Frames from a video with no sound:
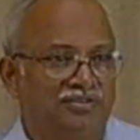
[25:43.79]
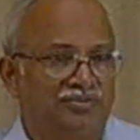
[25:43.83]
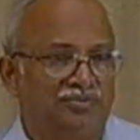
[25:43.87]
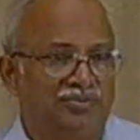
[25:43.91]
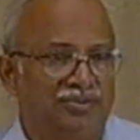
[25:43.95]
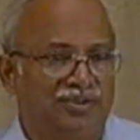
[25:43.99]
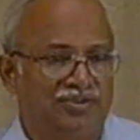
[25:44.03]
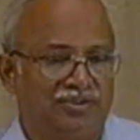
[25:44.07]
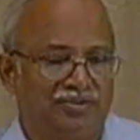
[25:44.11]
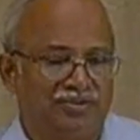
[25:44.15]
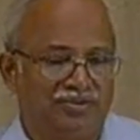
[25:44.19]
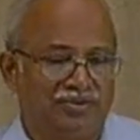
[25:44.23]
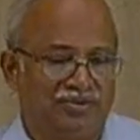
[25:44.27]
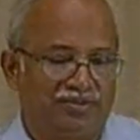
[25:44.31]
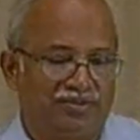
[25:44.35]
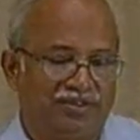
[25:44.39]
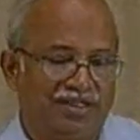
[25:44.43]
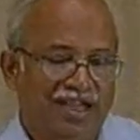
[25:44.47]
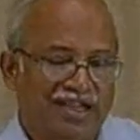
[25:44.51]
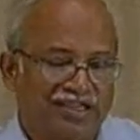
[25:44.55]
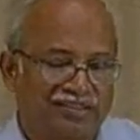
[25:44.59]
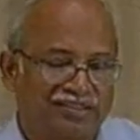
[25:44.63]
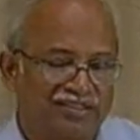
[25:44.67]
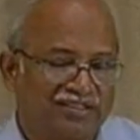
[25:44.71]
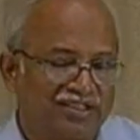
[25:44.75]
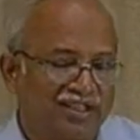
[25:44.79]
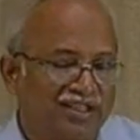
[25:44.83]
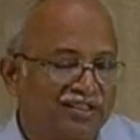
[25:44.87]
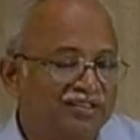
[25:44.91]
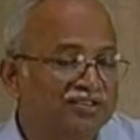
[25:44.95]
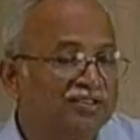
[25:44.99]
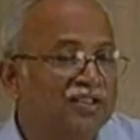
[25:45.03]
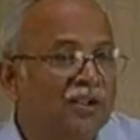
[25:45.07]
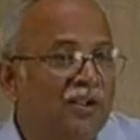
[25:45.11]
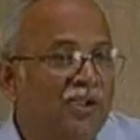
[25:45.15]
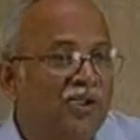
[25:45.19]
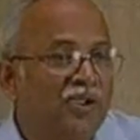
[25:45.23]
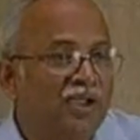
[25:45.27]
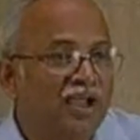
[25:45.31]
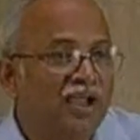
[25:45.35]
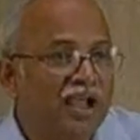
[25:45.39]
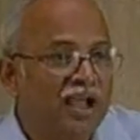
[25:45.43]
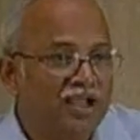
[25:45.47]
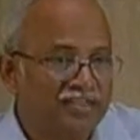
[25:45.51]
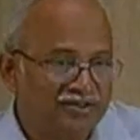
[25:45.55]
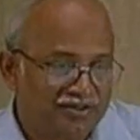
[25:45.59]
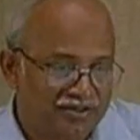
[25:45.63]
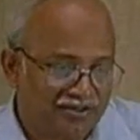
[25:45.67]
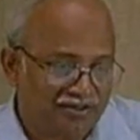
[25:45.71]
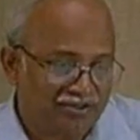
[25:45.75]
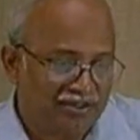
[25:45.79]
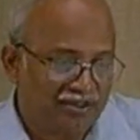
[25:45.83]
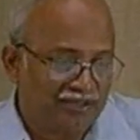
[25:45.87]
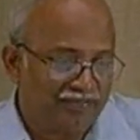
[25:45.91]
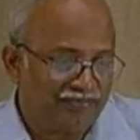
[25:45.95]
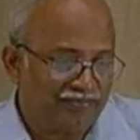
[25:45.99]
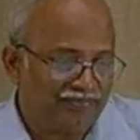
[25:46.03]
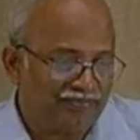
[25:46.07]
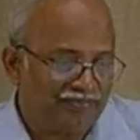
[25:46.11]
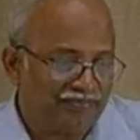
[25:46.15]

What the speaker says: principles. That stage has not come.